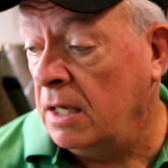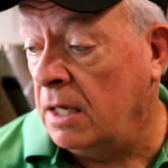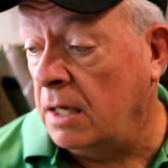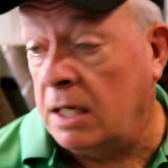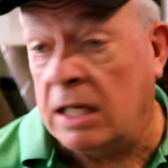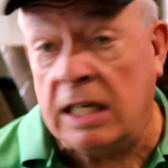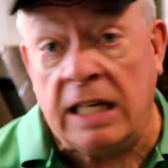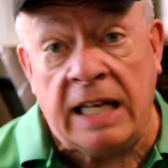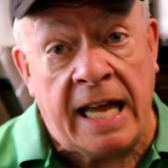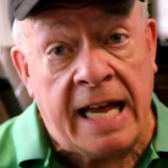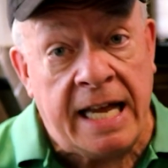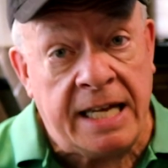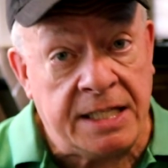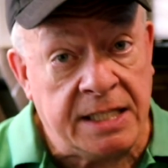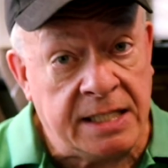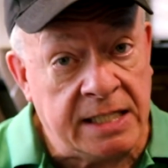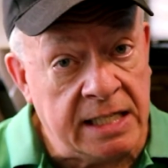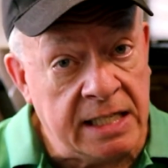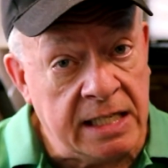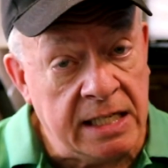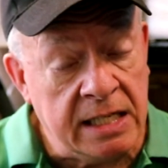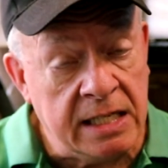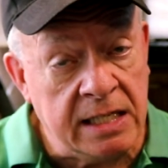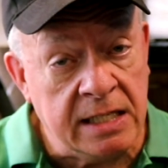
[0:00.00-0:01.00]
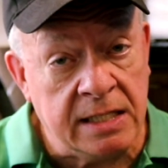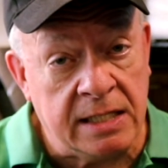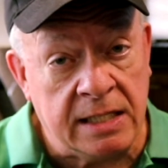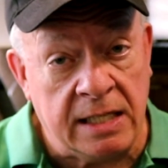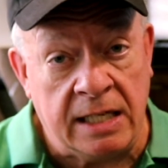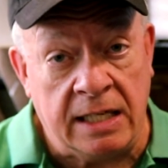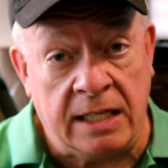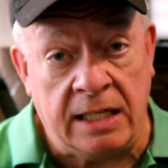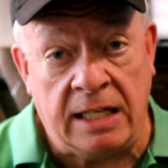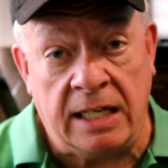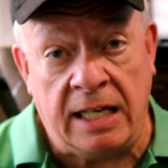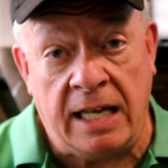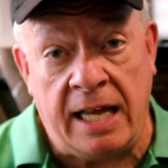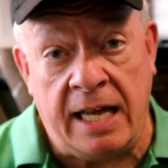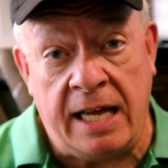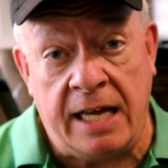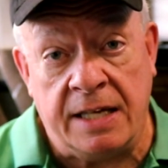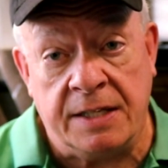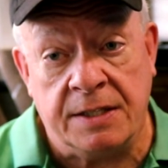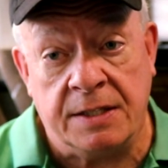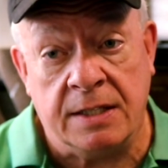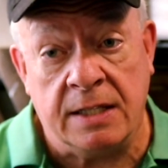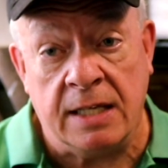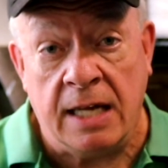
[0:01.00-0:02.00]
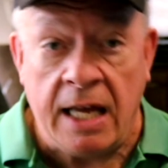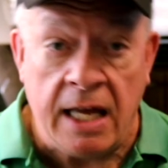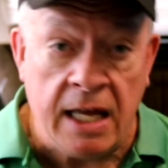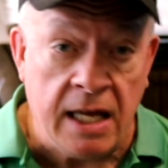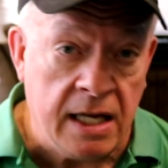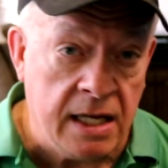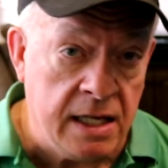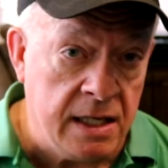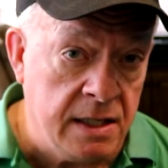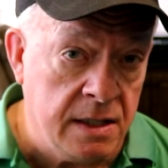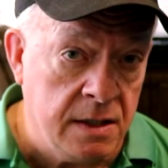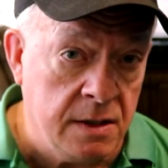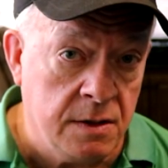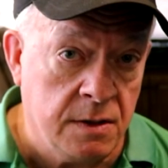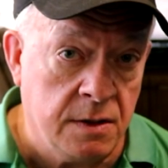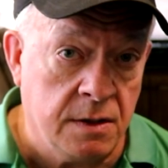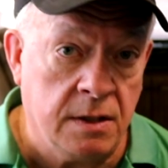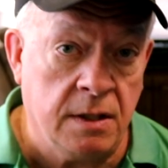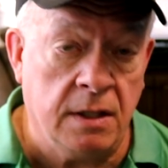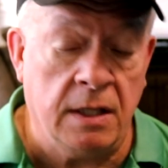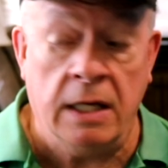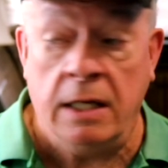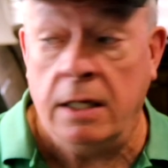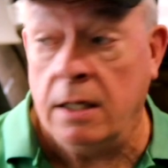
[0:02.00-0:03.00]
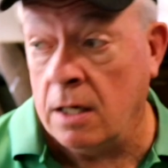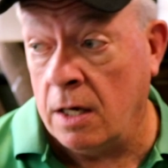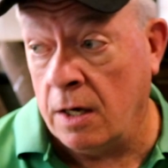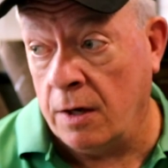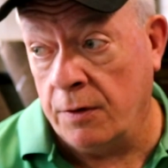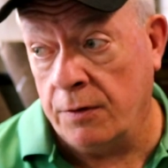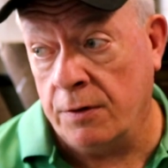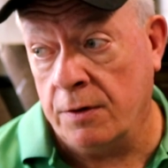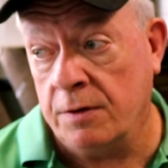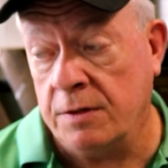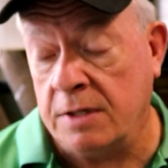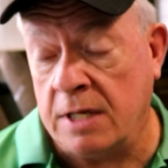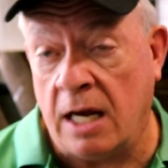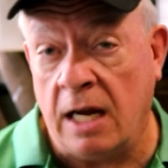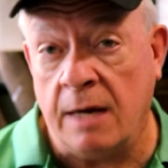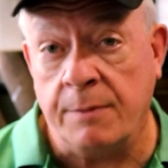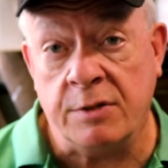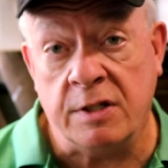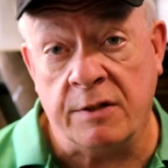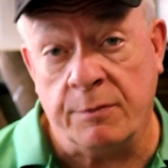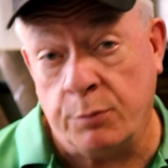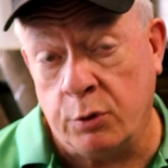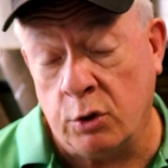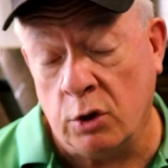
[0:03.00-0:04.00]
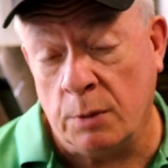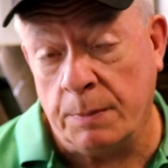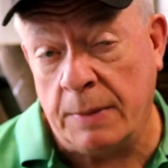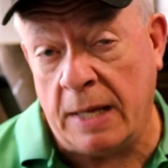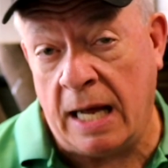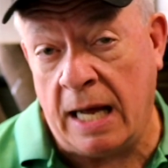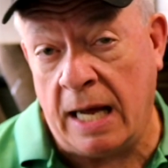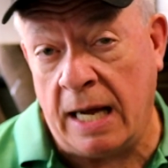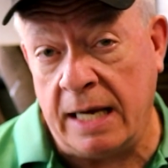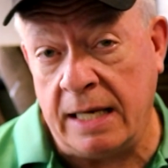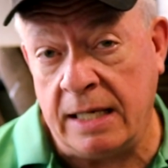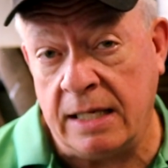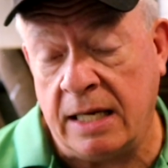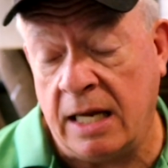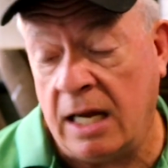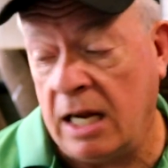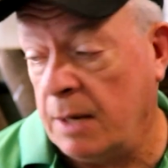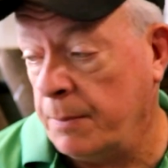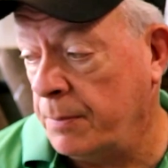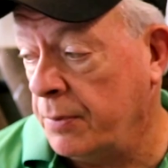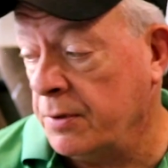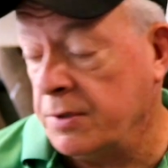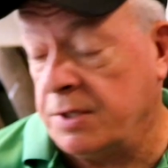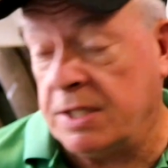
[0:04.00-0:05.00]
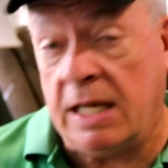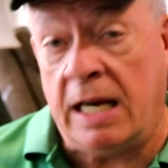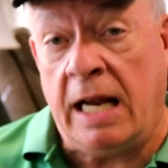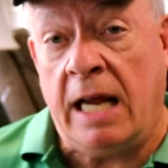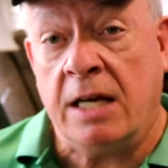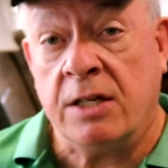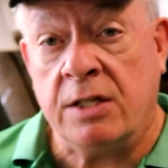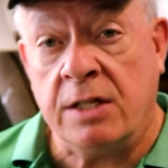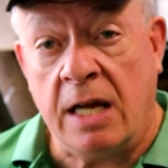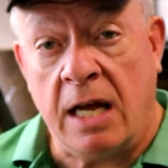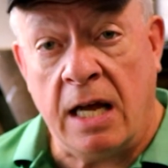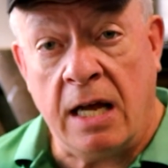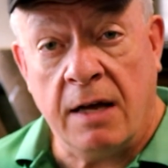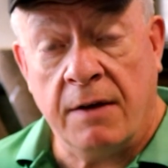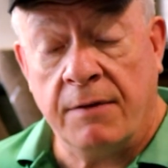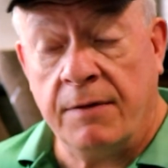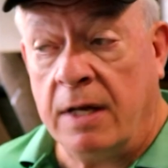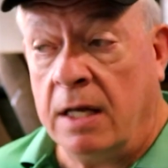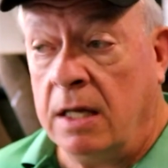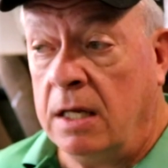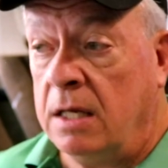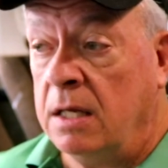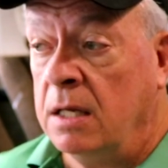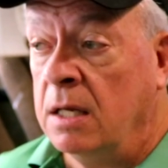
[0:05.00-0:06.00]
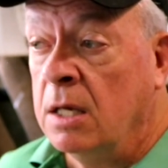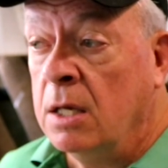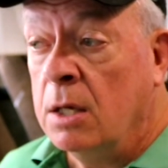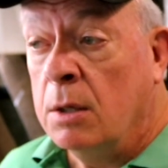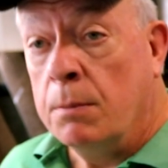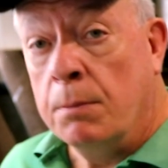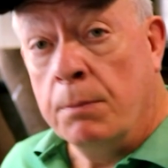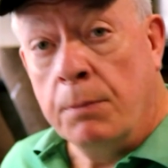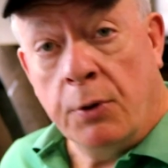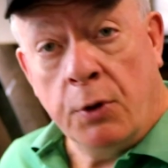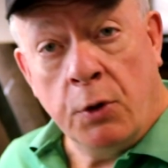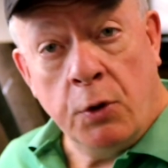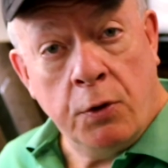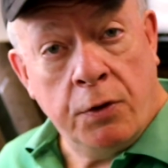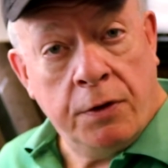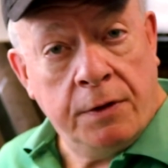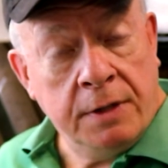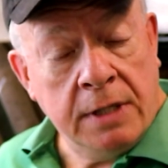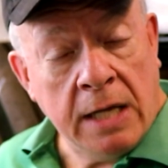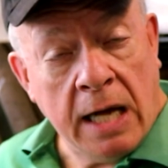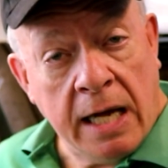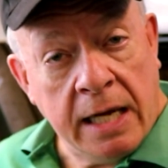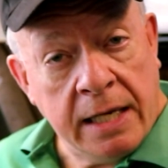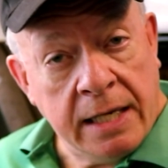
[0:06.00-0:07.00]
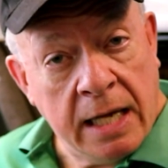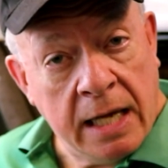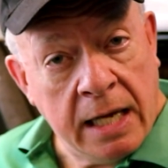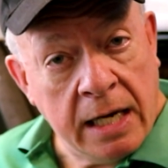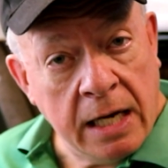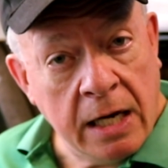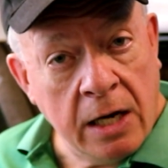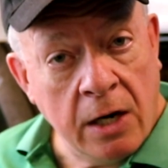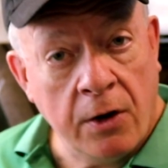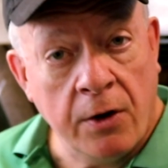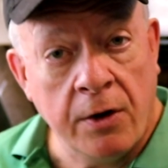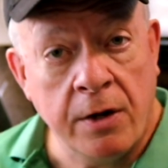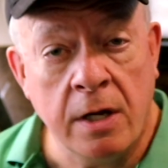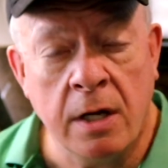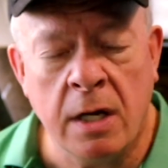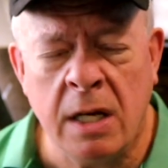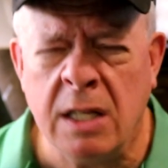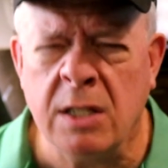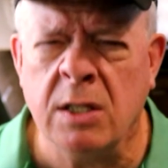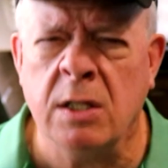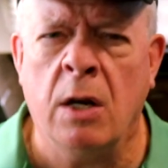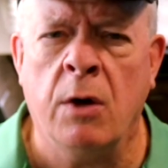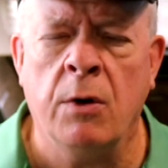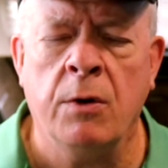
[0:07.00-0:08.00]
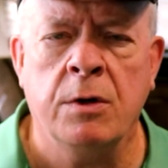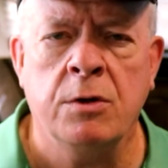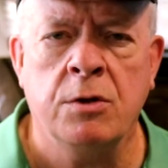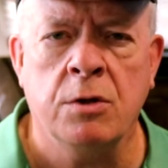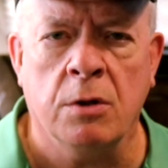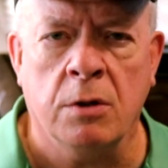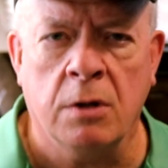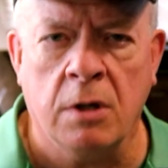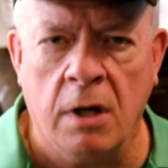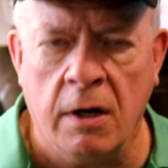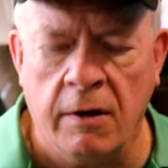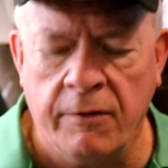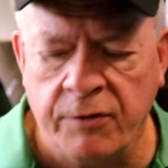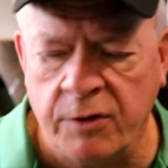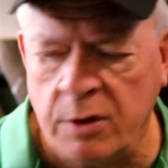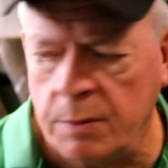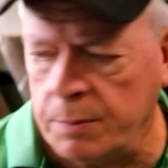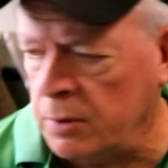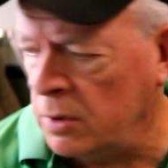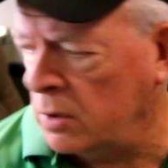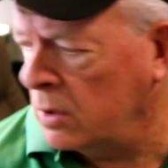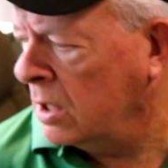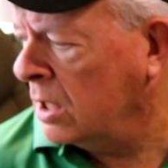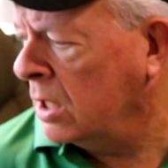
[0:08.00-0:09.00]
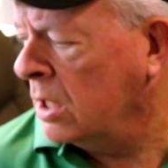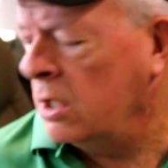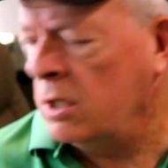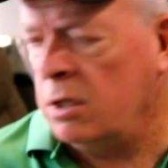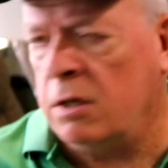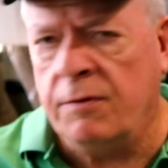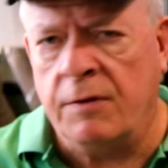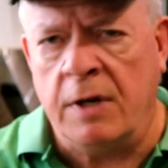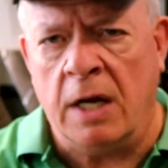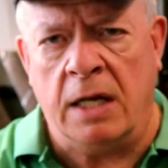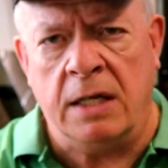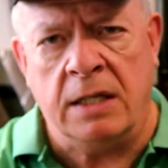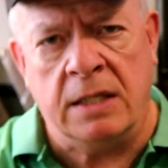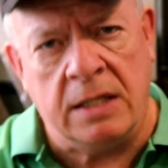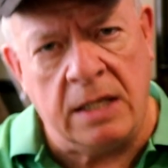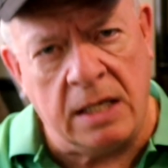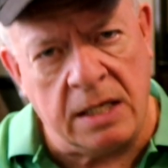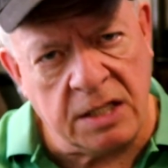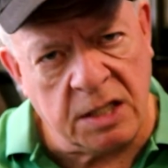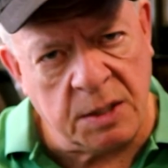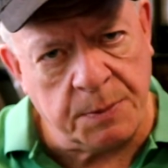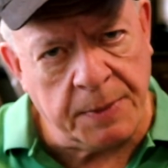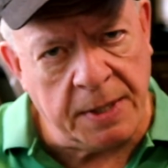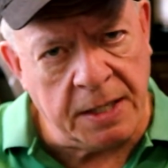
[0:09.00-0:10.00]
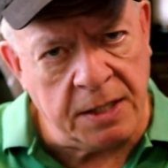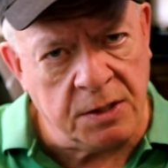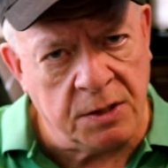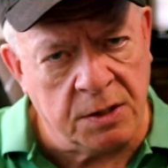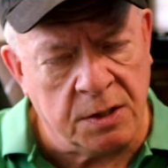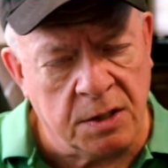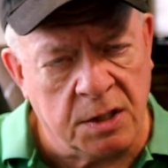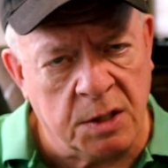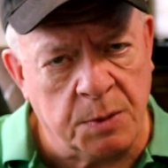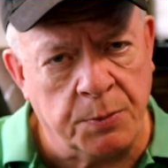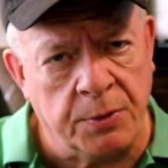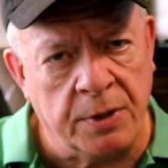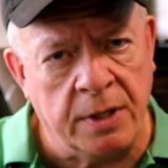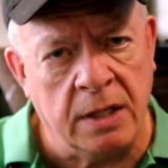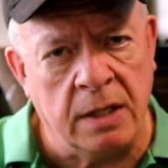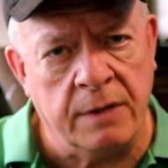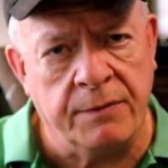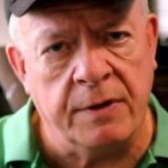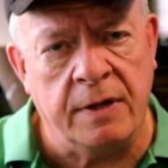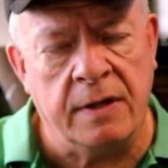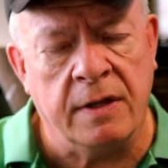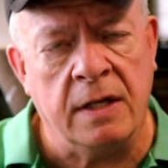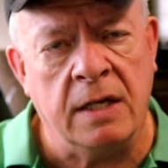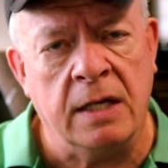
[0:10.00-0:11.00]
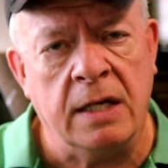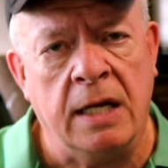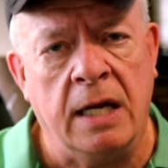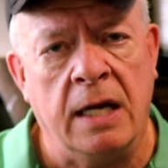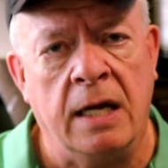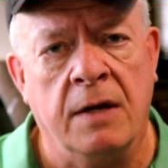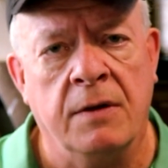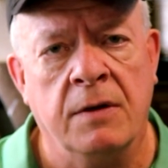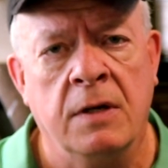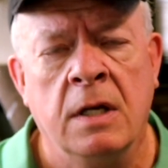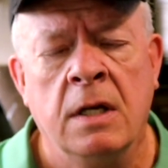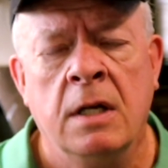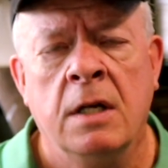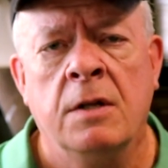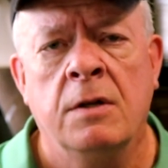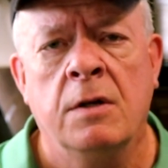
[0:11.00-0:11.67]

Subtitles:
Class C's and Class A's and other types of pull-behind campers that actually have a booth dinette area. As long as you're comfortable, you've got desk space to spread everything out.